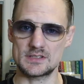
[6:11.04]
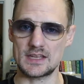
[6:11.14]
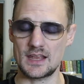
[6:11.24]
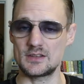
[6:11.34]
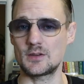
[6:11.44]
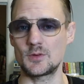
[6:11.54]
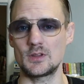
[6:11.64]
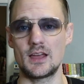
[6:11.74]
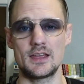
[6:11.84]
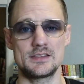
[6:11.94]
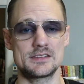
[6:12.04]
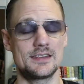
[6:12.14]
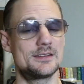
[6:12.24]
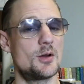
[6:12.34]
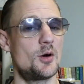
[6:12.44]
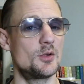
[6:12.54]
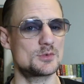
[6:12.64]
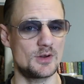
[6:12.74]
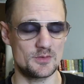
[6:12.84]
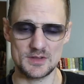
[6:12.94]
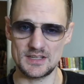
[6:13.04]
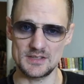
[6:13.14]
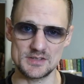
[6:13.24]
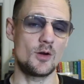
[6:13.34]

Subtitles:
10 different lines in all 12 keys